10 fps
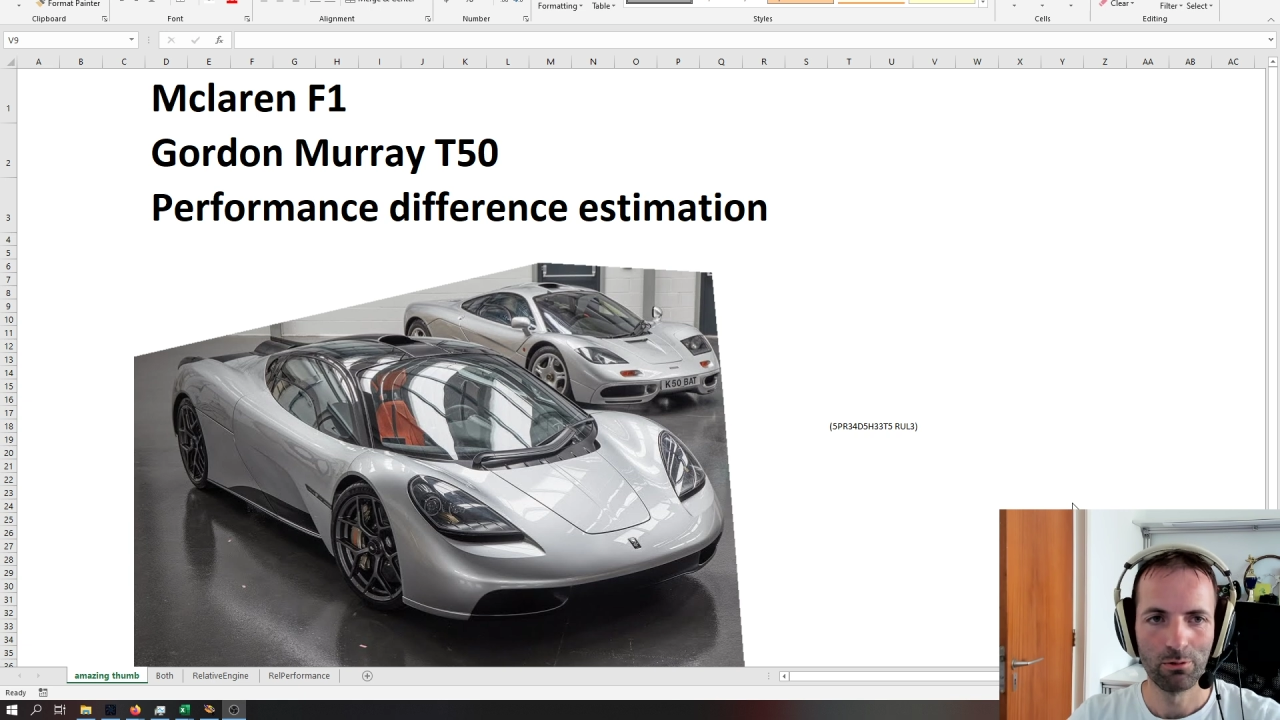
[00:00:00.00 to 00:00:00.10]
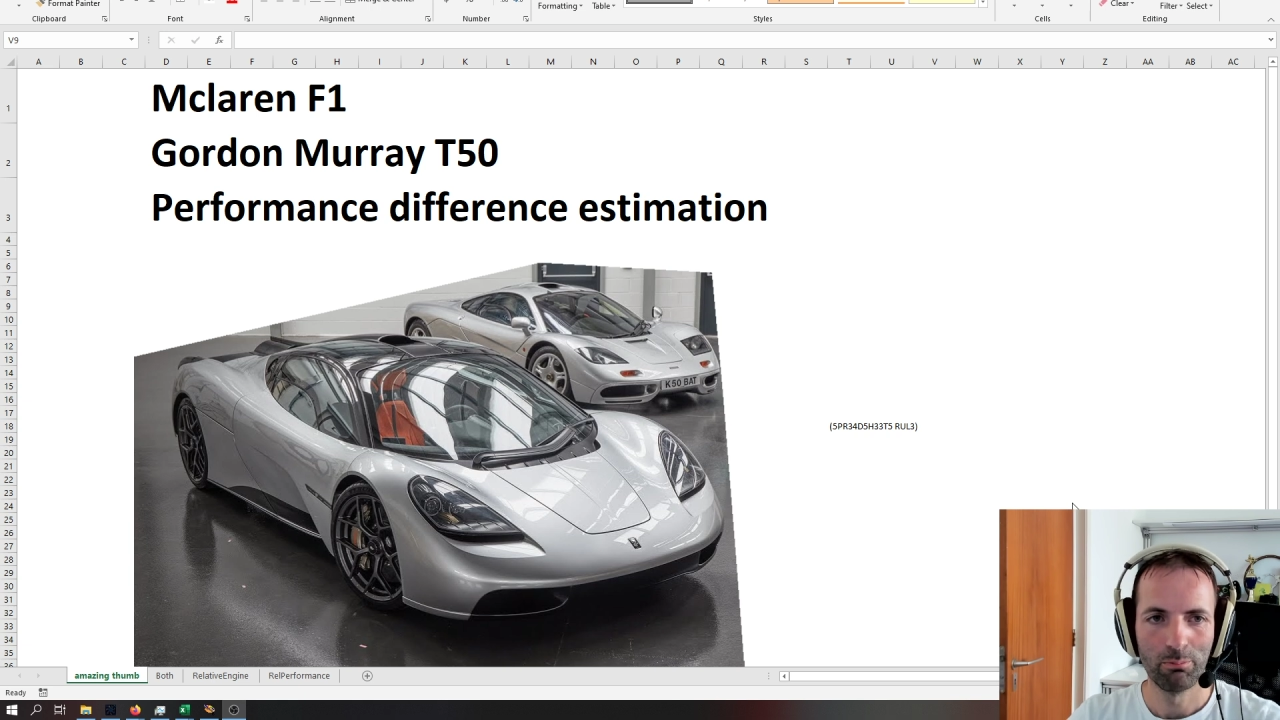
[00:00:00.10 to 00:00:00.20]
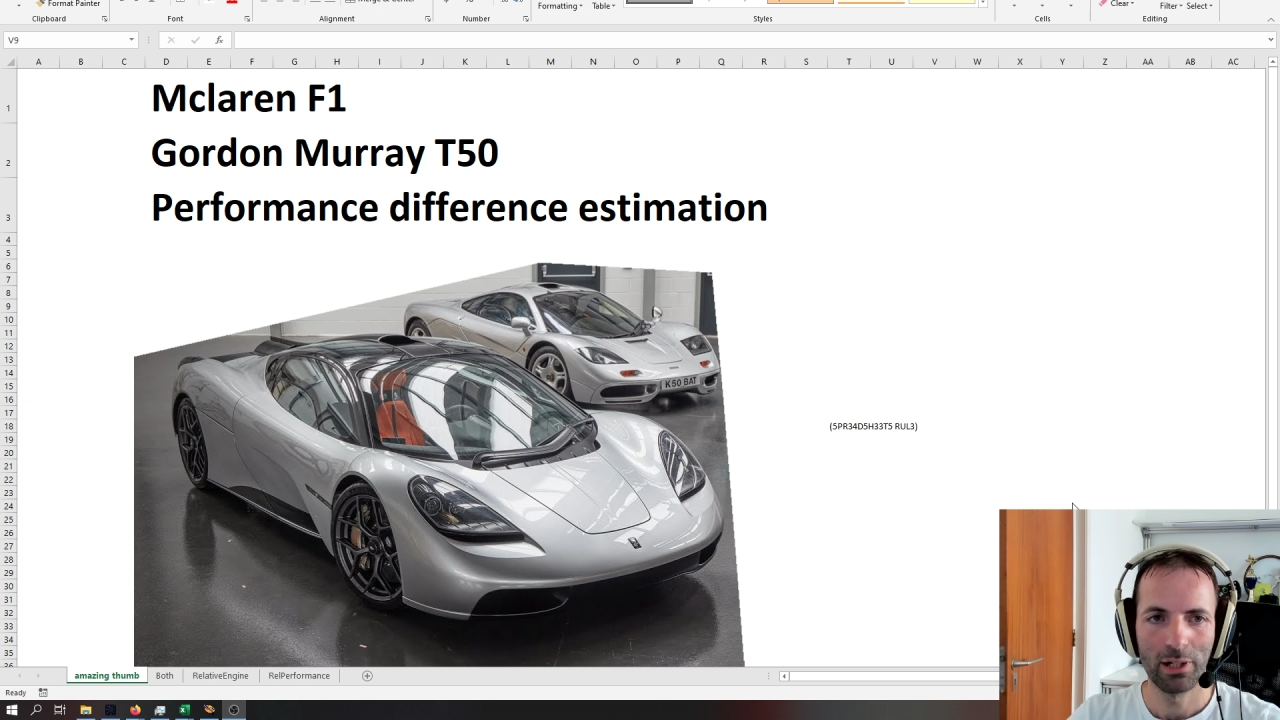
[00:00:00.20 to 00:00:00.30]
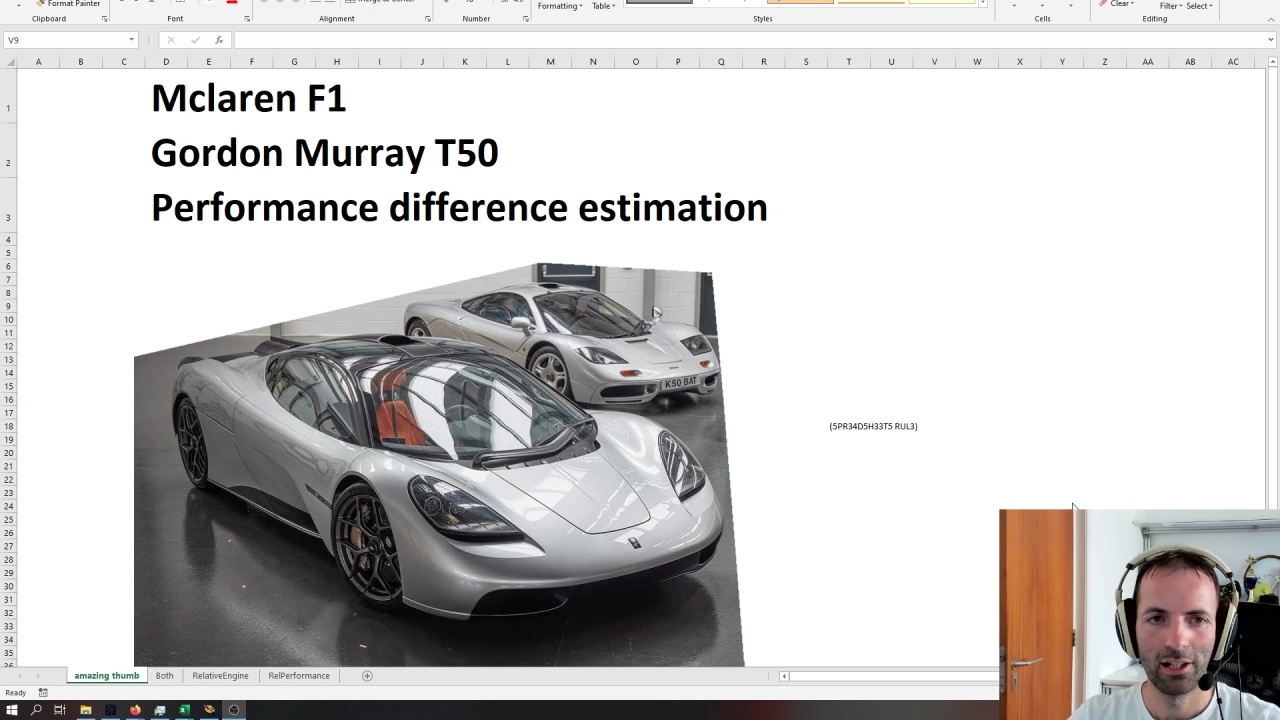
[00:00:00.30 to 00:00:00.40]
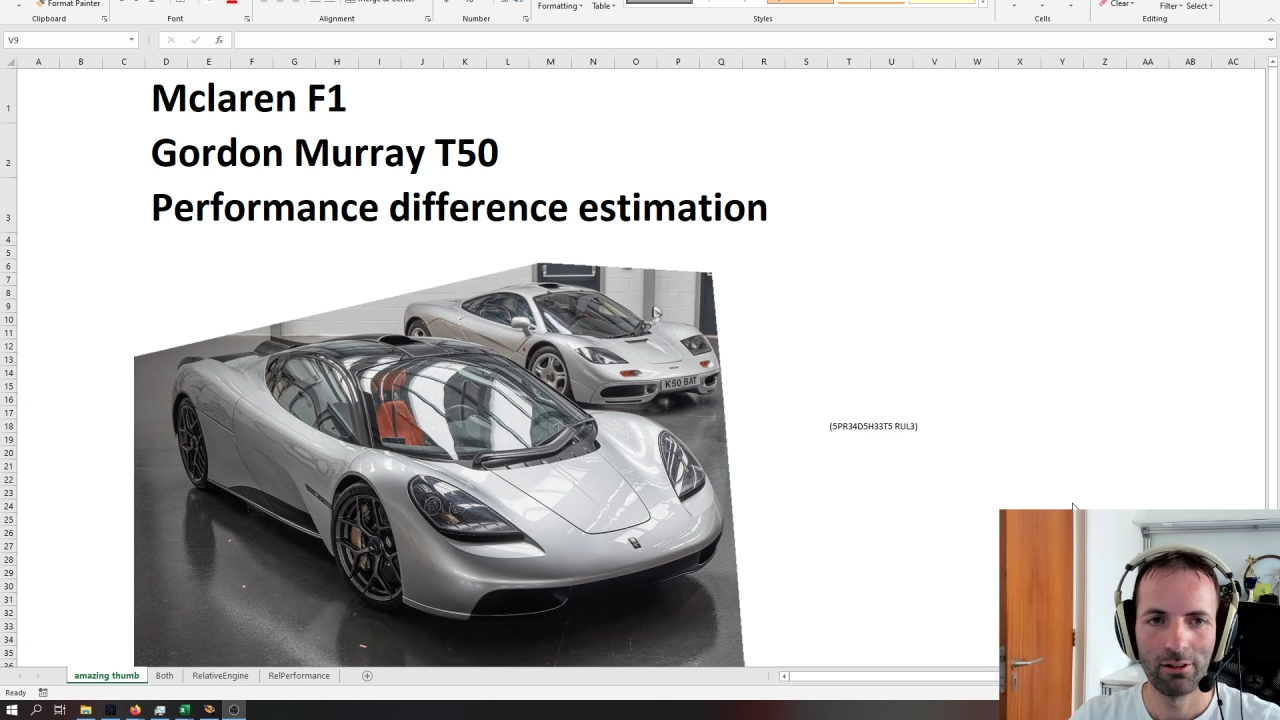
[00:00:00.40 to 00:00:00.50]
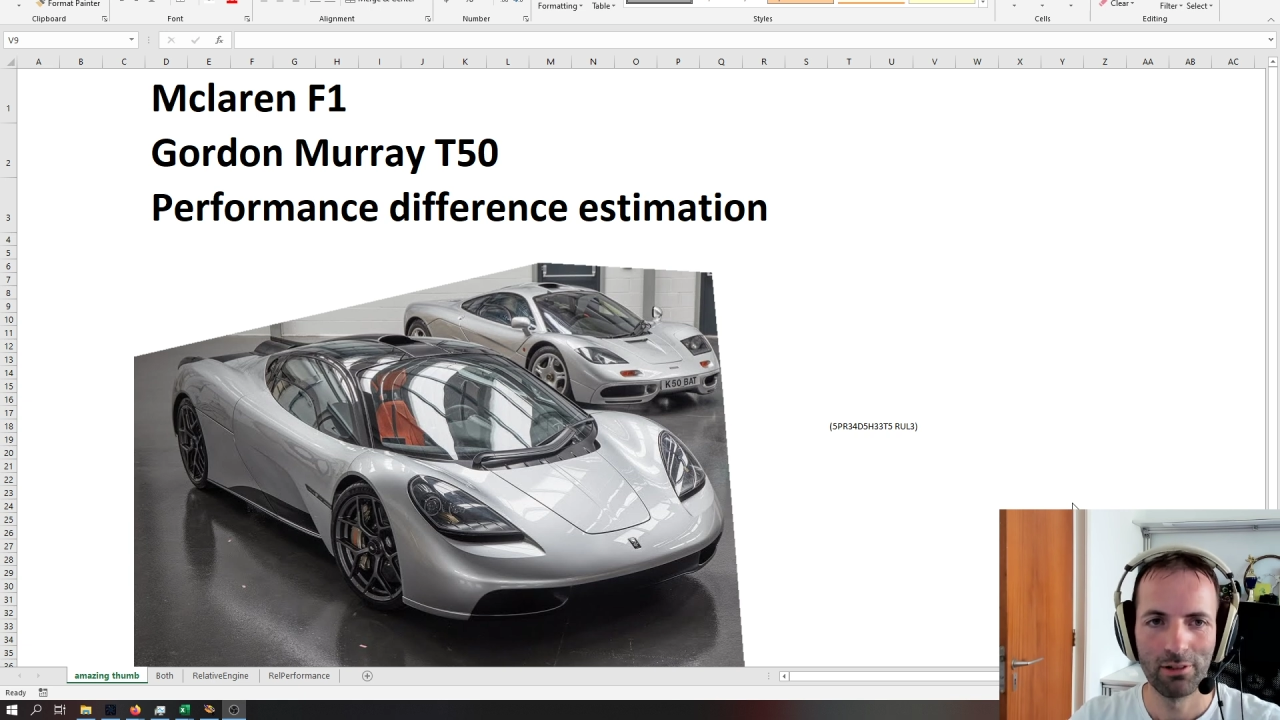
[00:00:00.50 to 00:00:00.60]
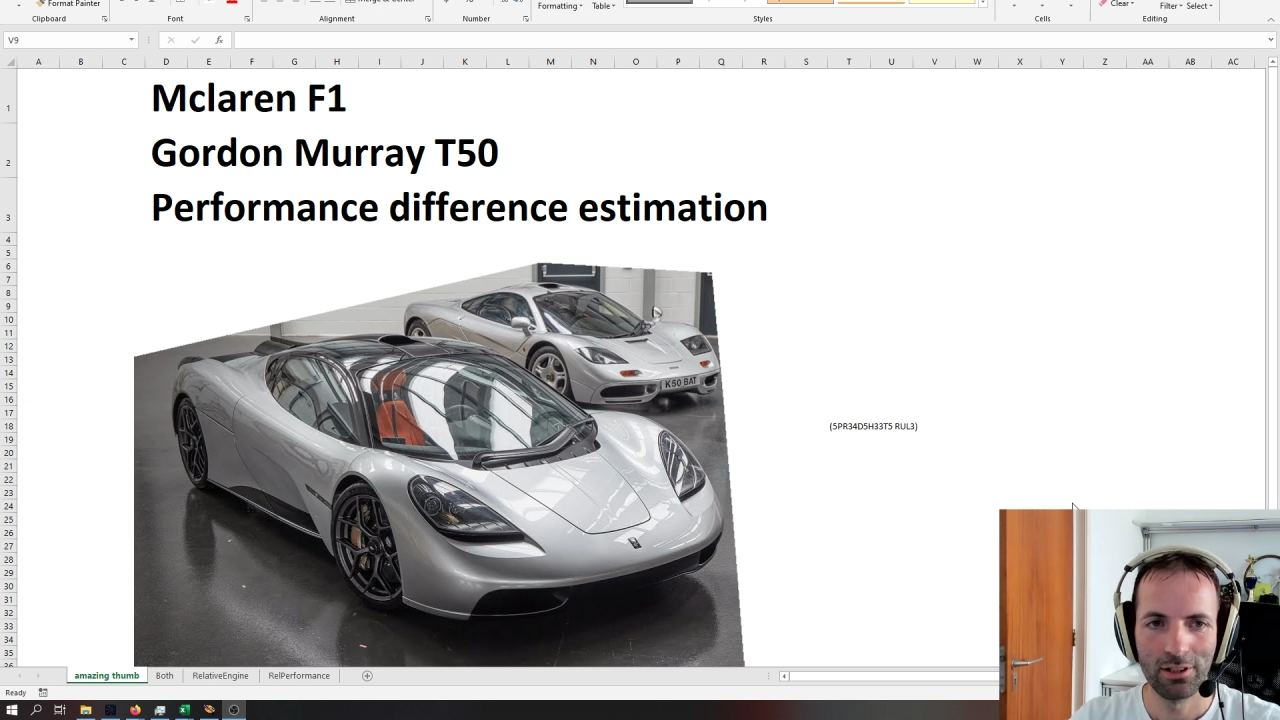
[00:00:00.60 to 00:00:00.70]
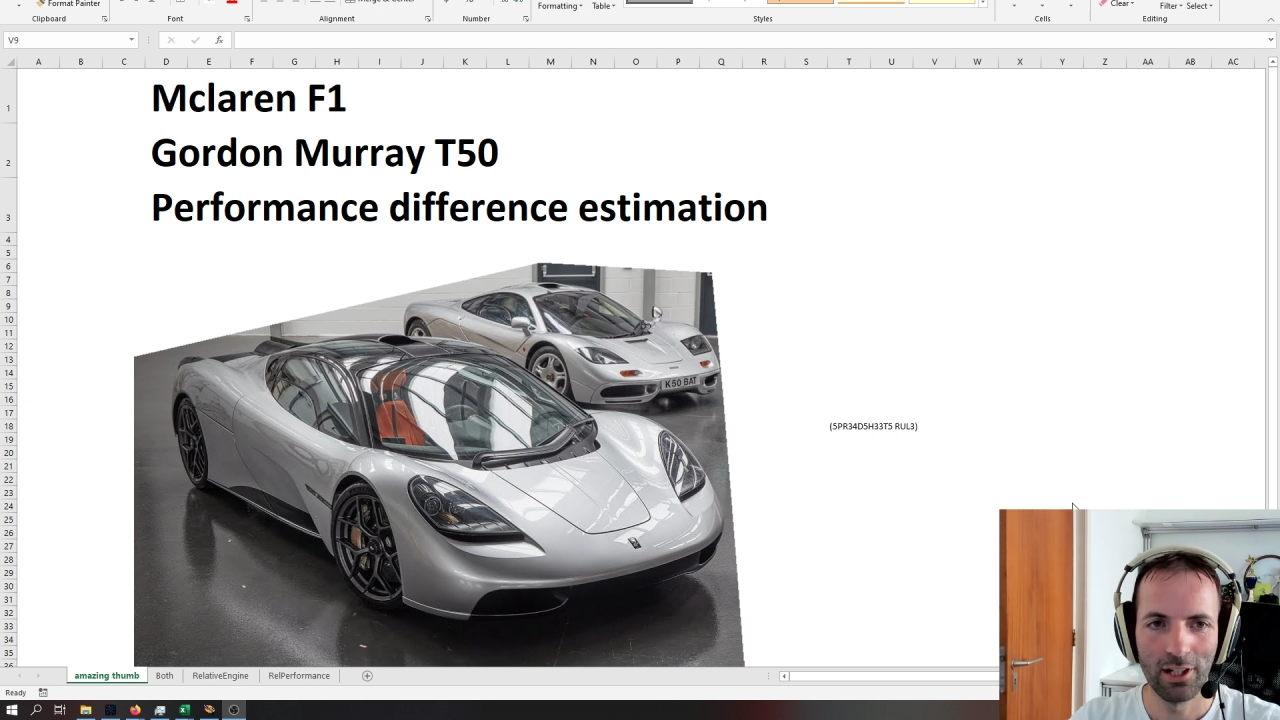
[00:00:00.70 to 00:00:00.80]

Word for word: McLaren